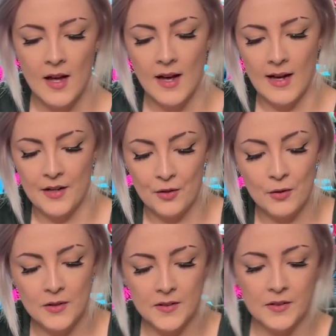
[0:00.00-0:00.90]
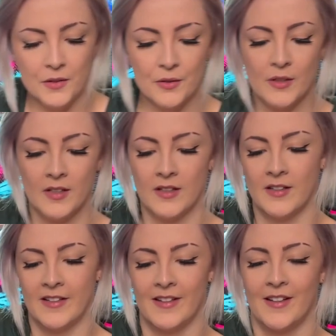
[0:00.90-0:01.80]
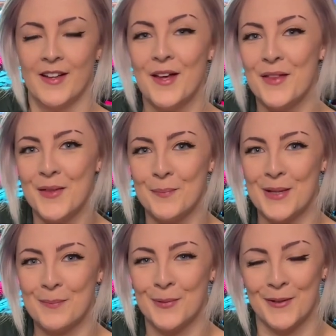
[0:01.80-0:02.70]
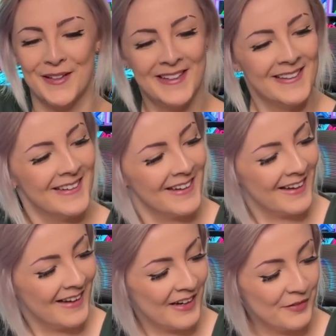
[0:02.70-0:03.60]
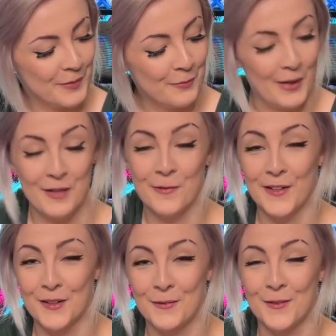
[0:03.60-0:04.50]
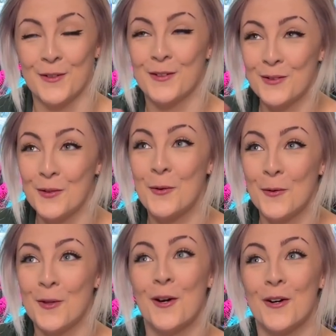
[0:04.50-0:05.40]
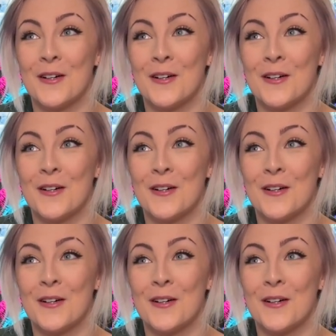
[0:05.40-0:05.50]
And also the big boy, I've been waiting for this for so long,